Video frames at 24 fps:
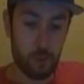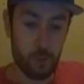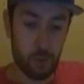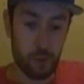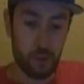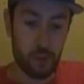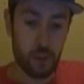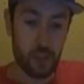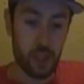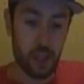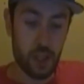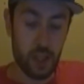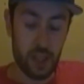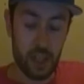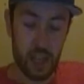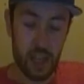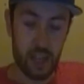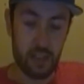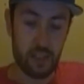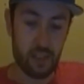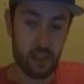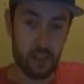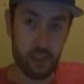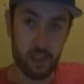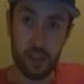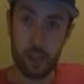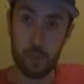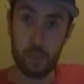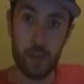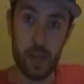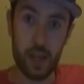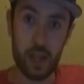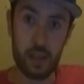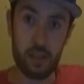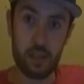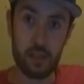really against
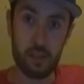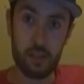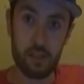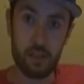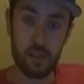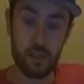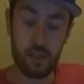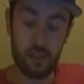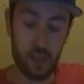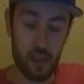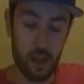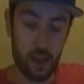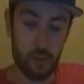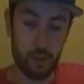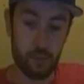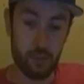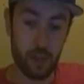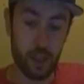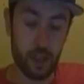clickbait stuff.